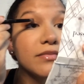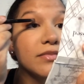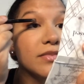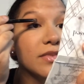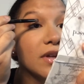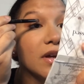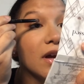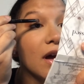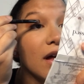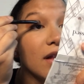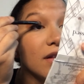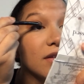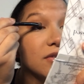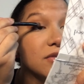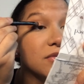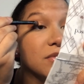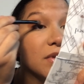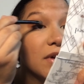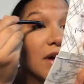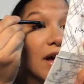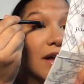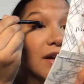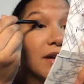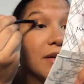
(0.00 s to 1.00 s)
the colors will
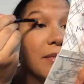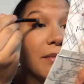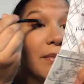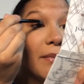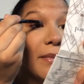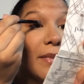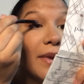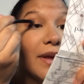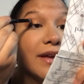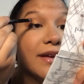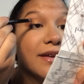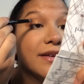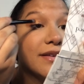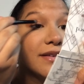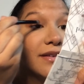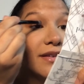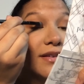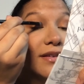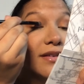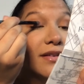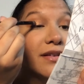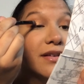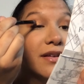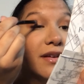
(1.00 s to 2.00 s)
kind of
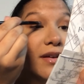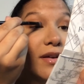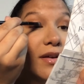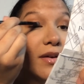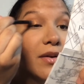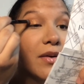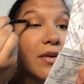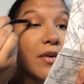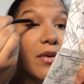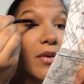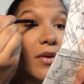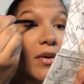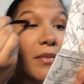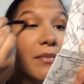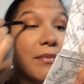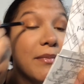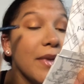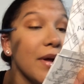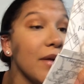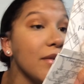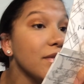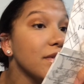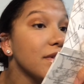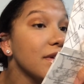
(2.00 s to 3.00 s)
mix or
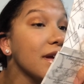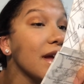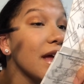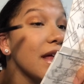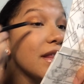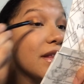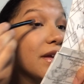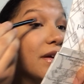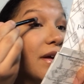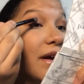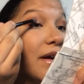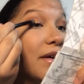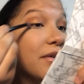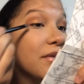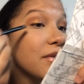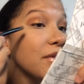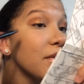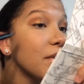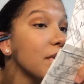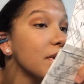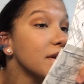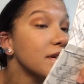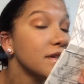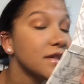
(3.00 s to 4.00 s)
melt together. I don't know
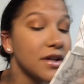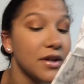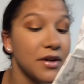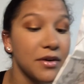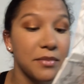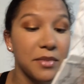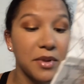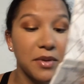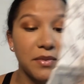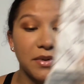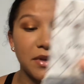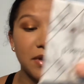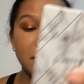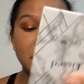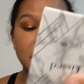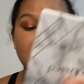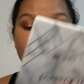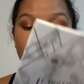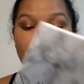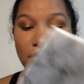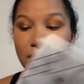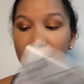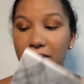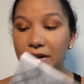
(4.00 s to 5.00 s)
what term you would use it
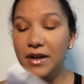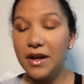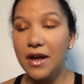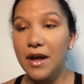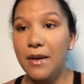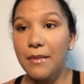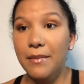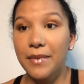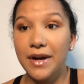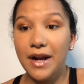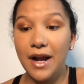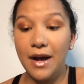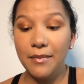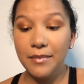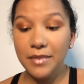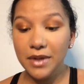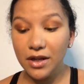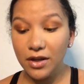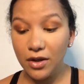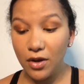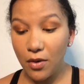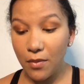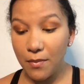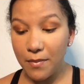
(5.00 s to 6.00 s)
for. But now I'm
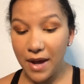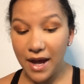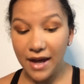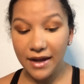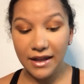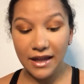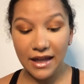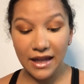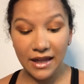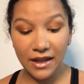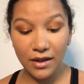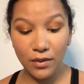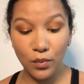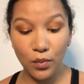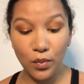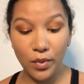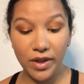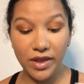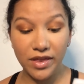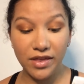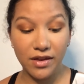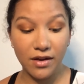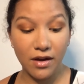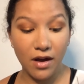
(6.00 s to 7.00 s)
gonna go back in
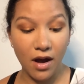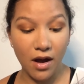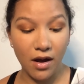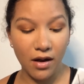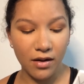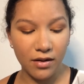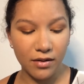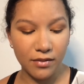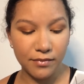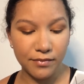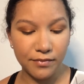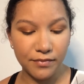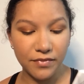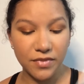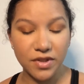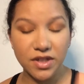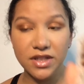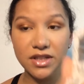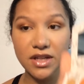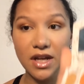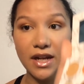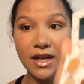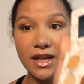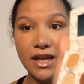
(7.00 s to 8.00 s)
with
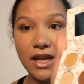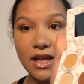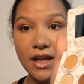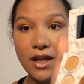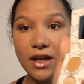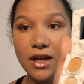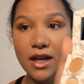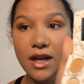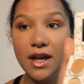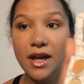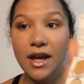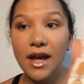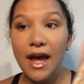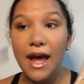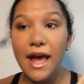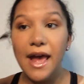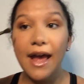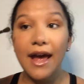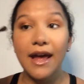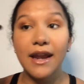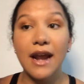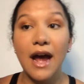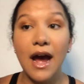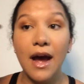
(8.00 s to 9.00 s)
Sunny,
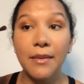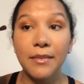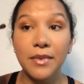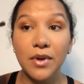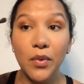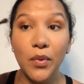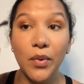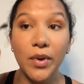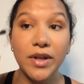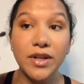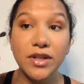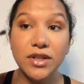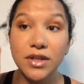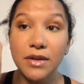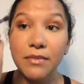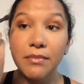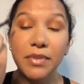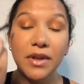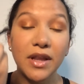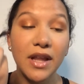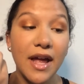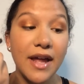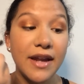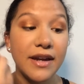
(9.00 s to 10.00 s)
and I'm going to
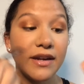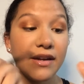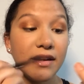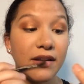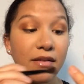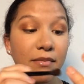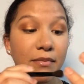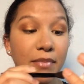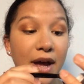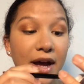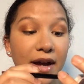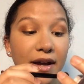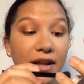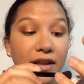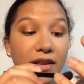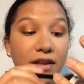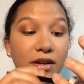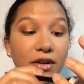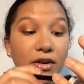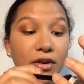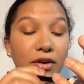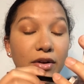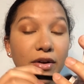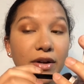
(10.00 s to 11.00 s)
blend back in the
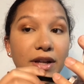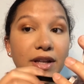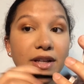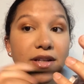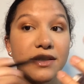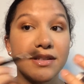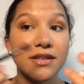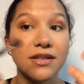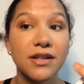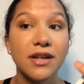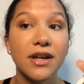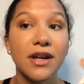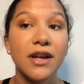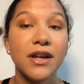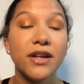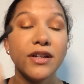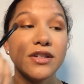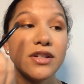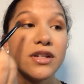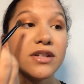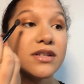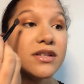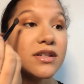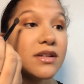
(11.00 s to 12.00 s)
crease
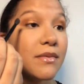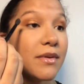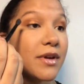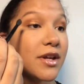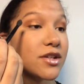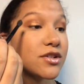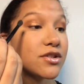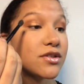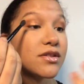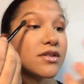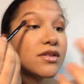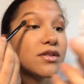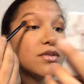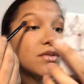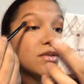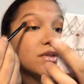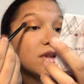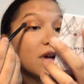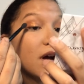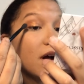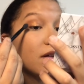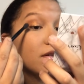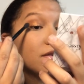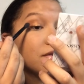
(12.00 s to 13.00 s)
just to make sure that those
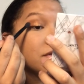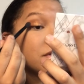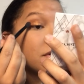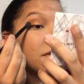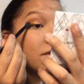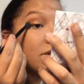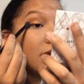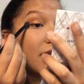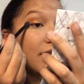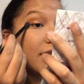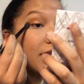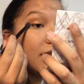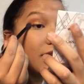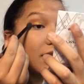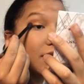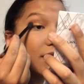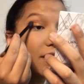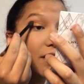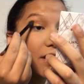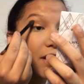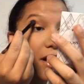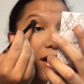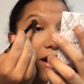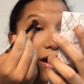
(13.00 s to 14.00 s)
colors are like
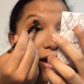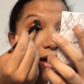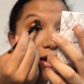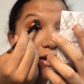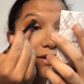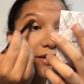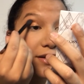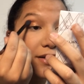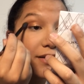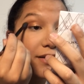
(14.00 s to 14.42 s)
not